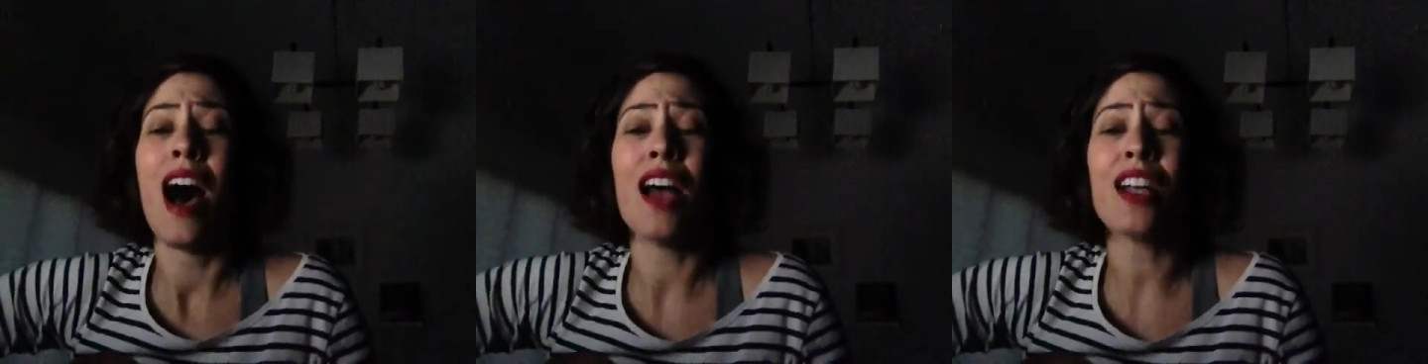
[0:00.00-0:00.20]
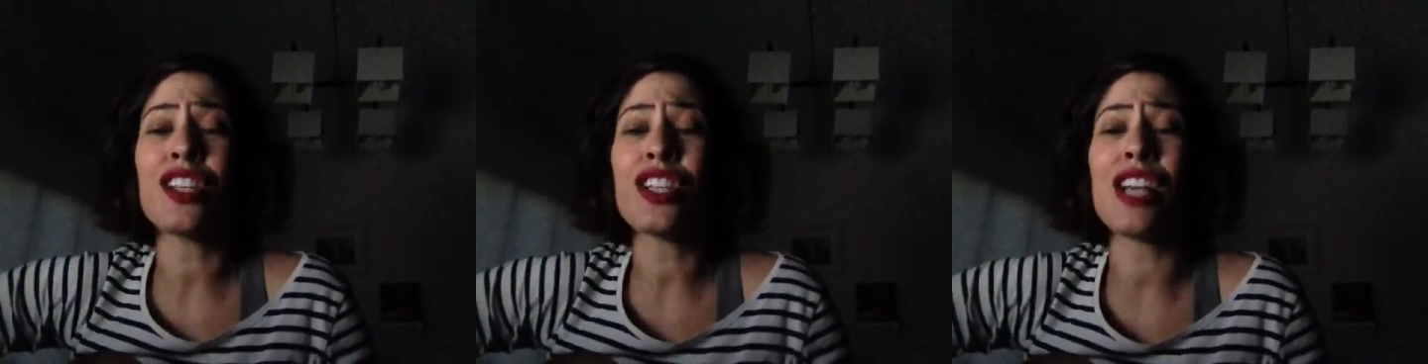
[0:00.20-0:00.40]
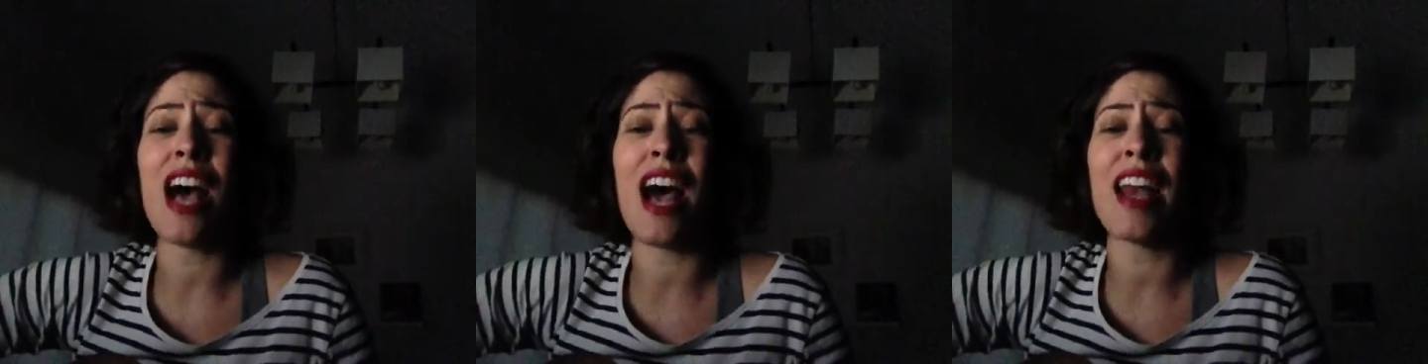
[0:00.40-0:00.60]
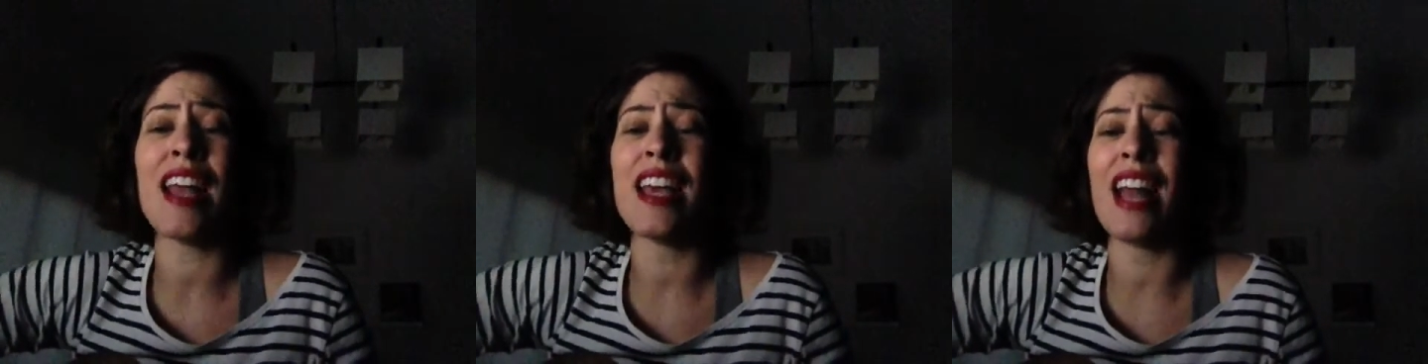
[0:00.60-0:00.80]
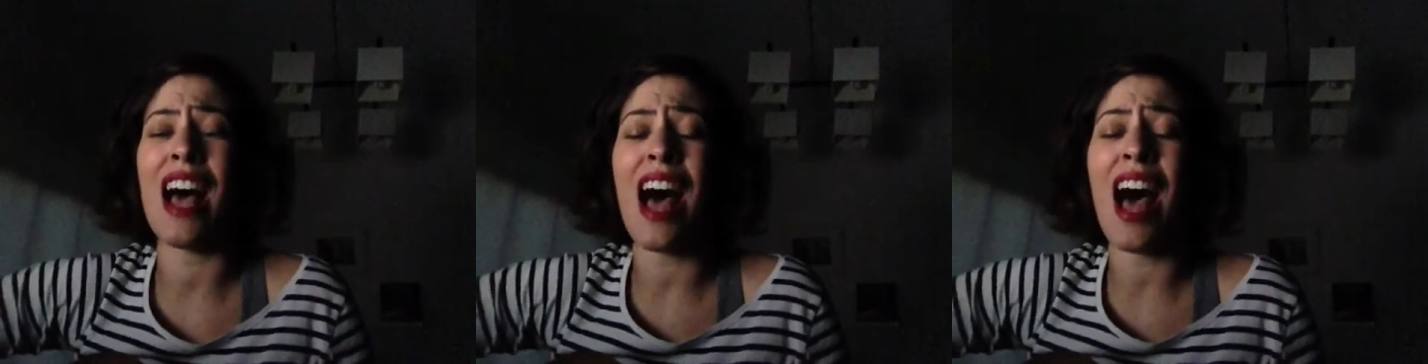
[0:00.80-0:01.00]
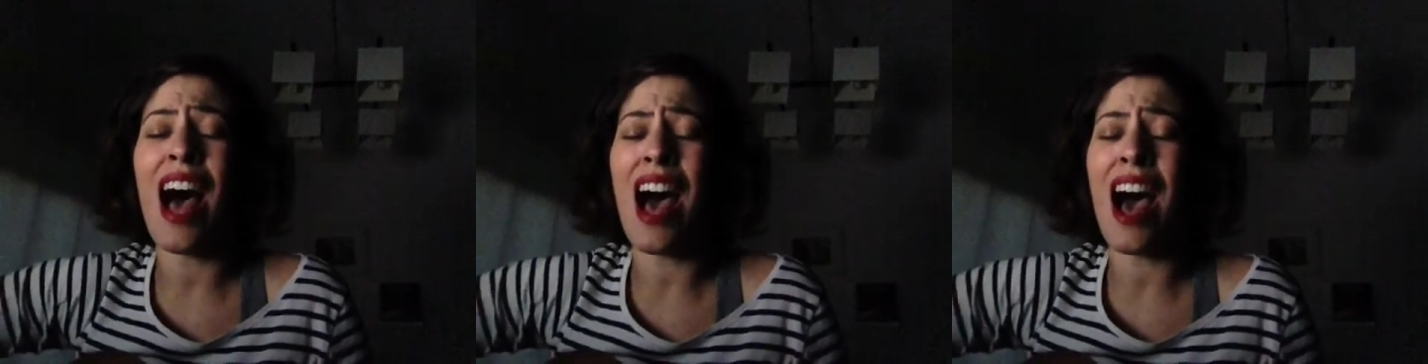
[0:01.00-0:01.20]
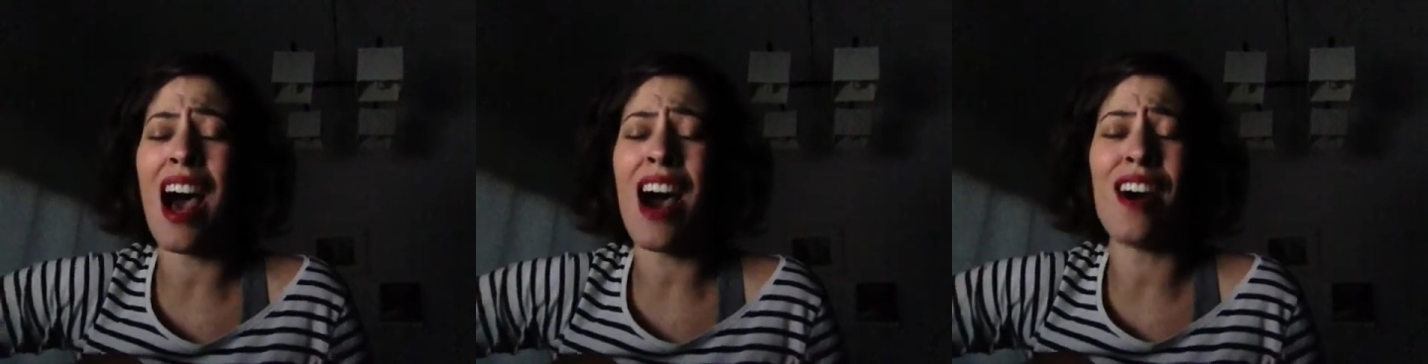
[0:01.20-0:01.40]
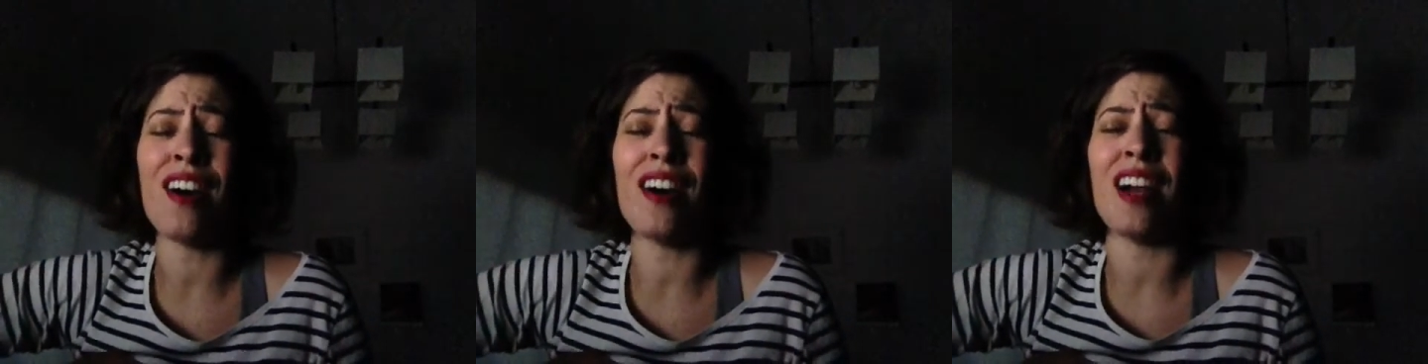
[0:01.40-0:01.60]
I shout it
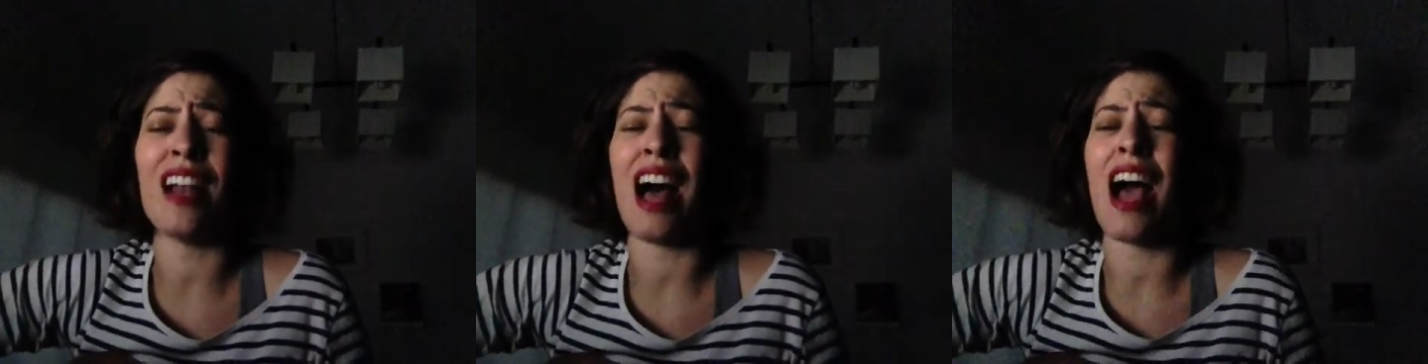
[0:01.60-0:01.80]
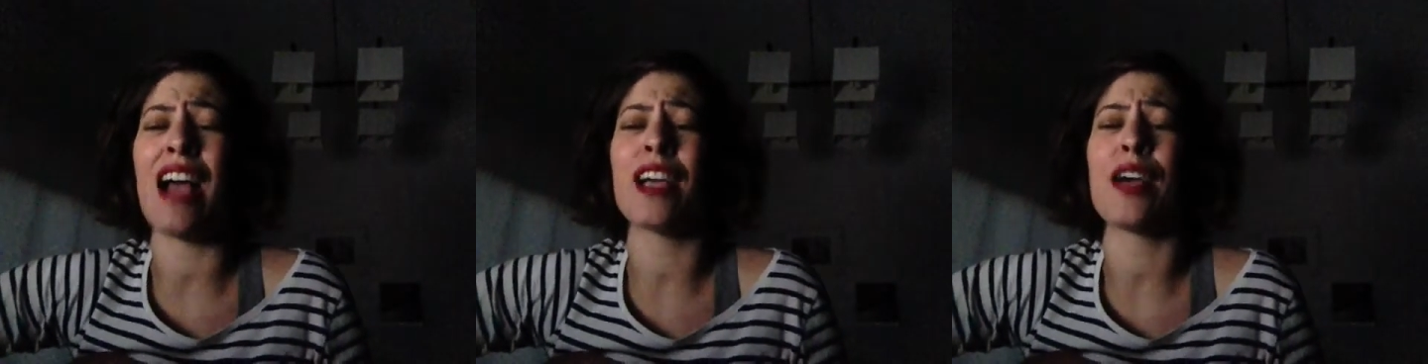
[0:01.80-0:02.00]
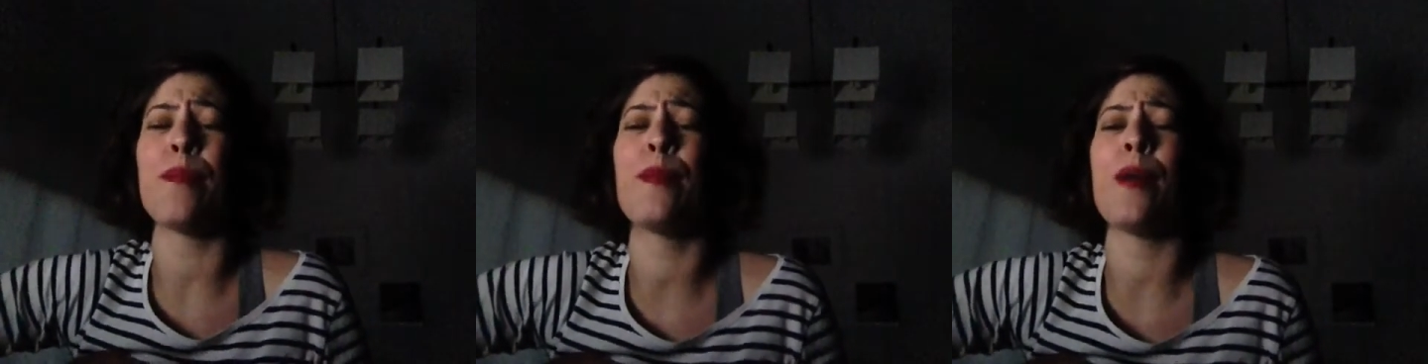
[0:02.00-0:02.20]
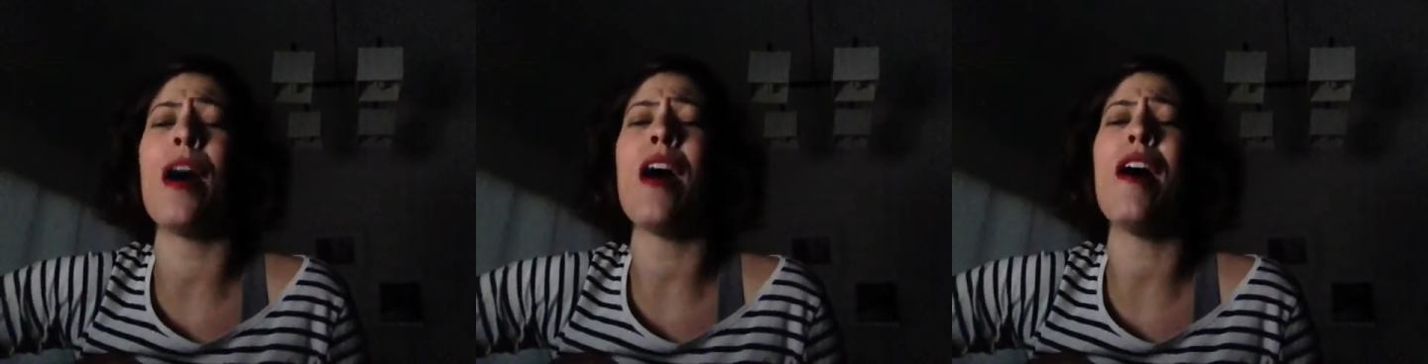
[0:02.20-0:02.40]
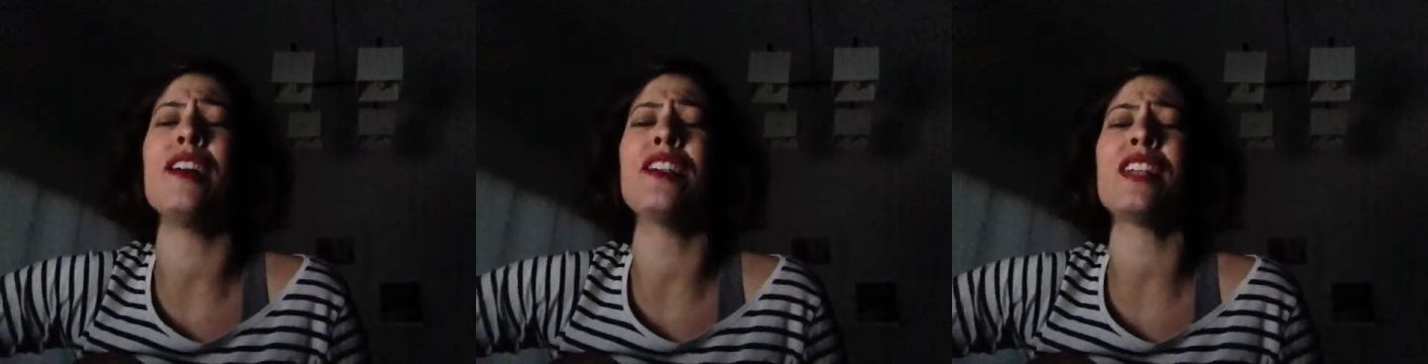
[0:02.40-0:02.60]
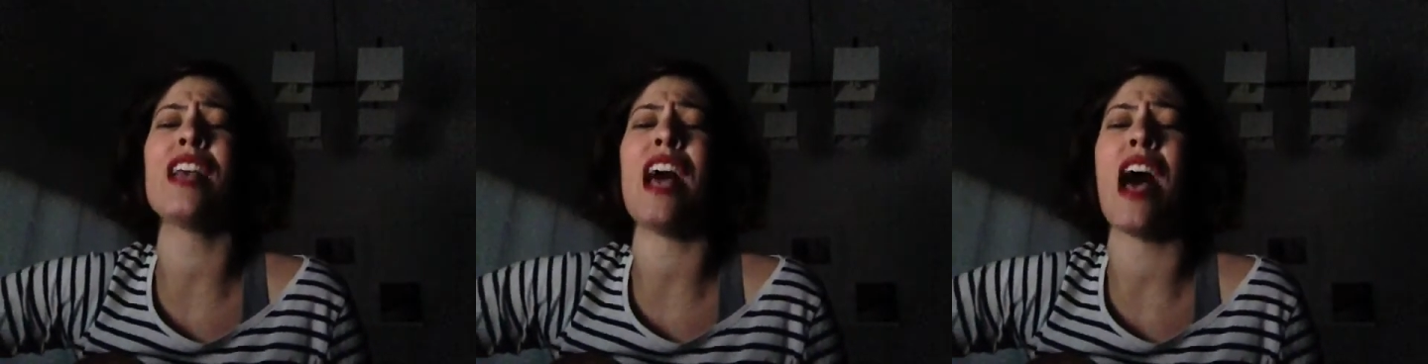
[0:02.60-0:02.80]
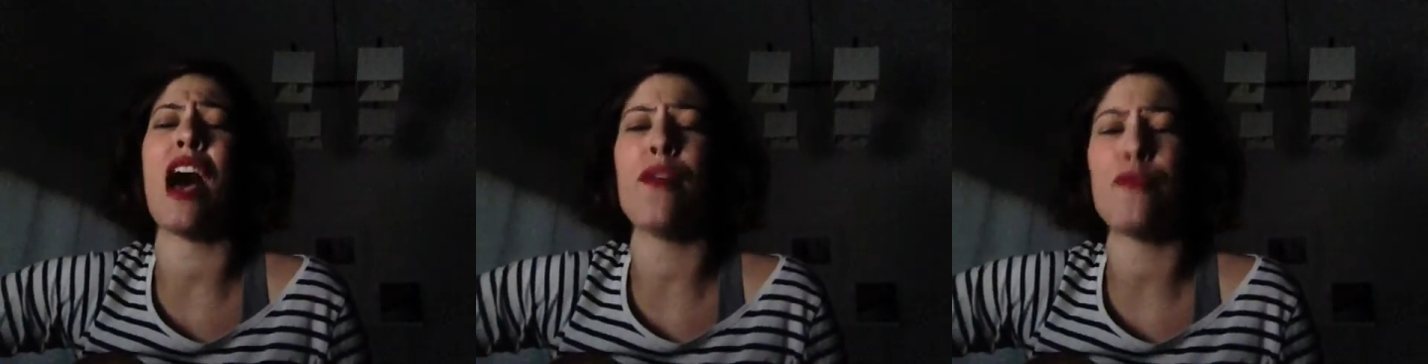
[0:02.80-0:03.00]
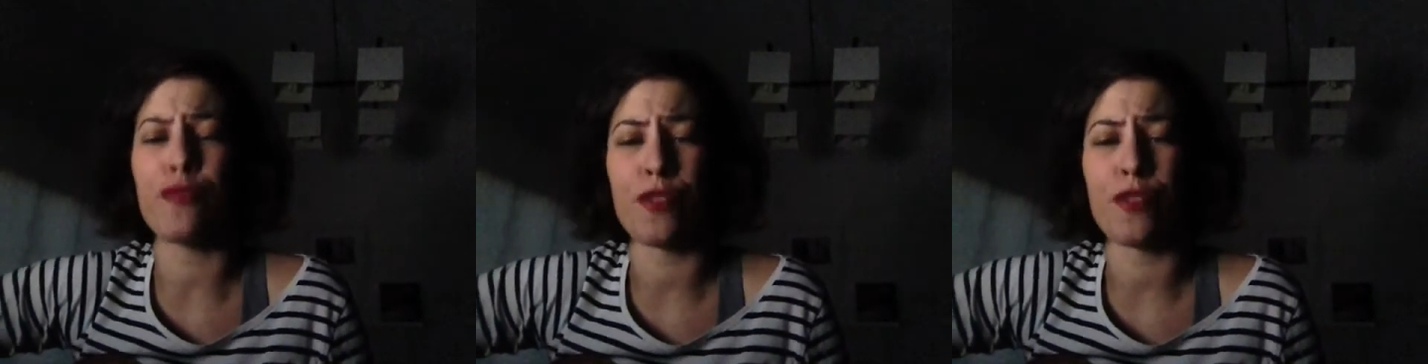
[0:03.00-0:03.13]
out like a bird set